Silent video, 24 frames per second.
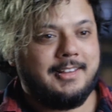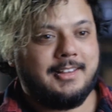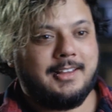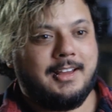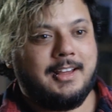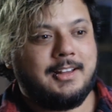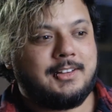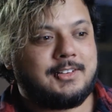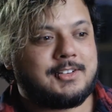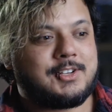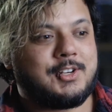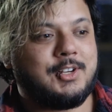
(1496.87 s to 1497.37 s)

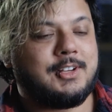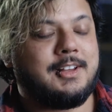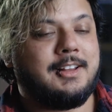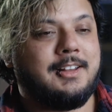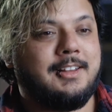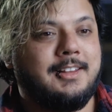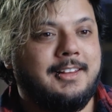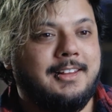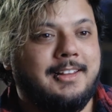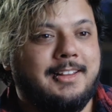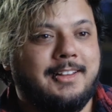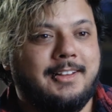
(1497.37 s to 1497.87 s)
It's just,
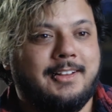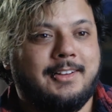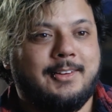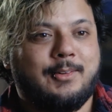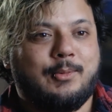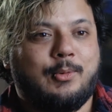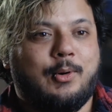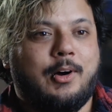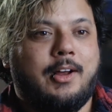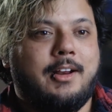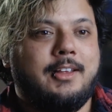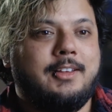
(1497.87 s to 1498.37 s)

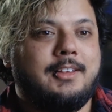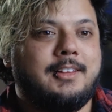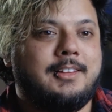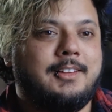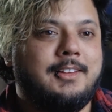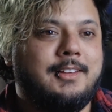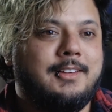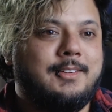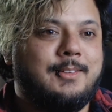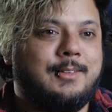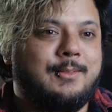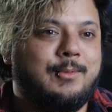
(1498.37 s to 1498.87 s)
What are
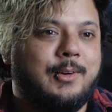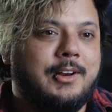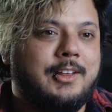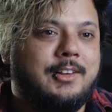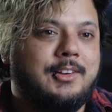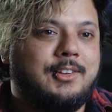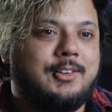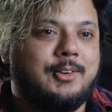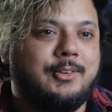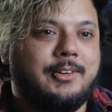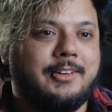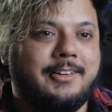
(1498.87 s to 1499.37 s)
you
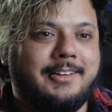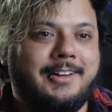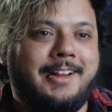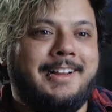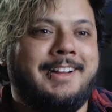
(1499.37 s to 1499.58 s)
doing?